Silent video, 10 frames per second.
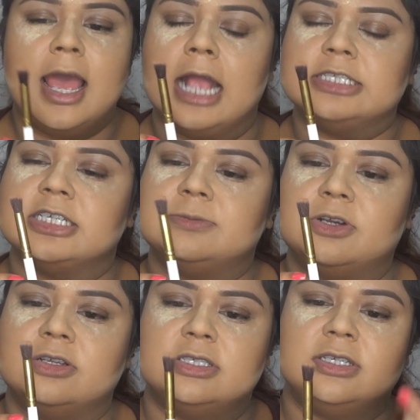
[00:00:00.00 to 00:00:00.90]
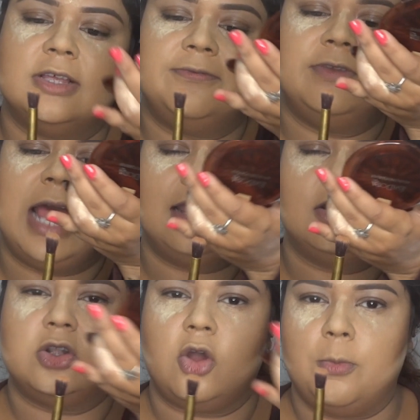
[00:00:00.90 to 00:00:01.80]
and just because this is a flat
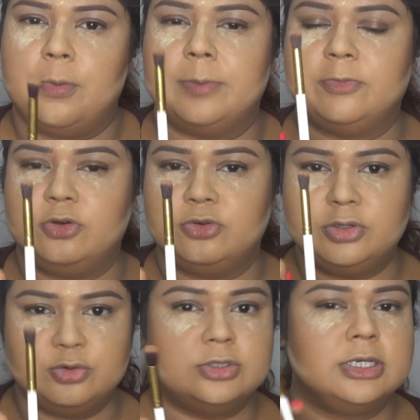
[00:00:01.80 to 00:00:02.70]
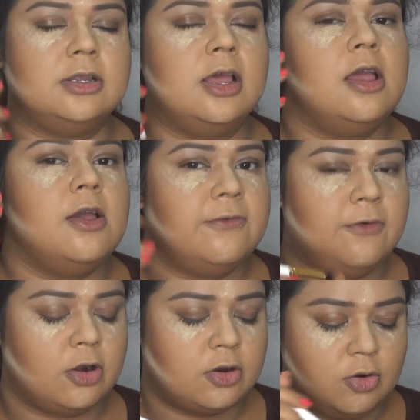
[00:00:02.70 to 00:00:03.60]
top, I'm going to use it
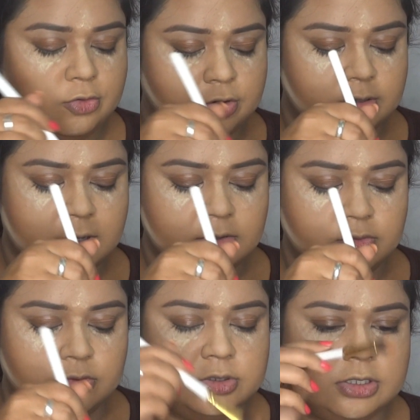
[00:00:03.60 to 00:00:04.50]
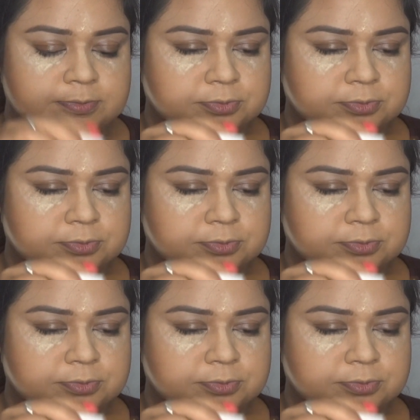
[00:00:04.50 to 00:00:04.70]
for contouring my nose.